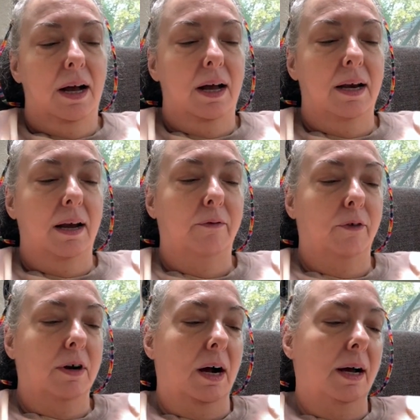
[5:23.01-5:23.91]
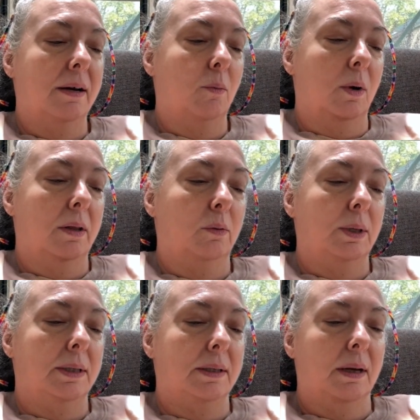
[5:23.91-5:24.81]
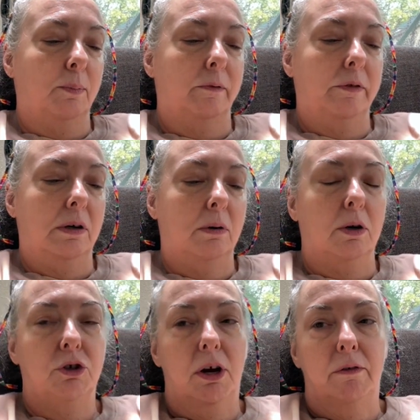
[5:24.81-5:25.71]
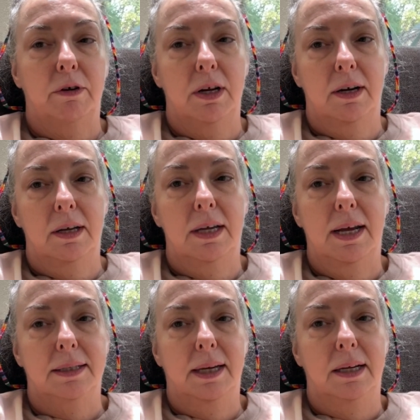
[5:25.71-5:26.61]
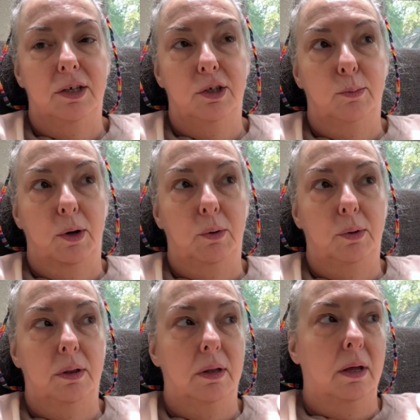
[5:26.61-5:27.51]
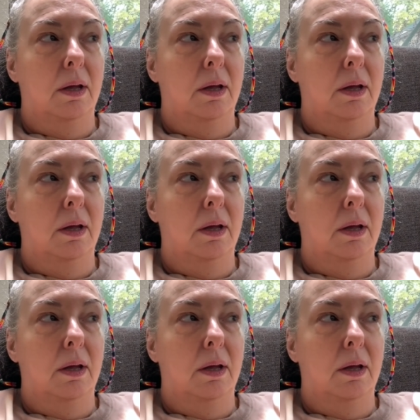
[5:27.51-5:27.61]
And I forgot one of the reasons I prefer crochet over knitting. Yes, I can do both.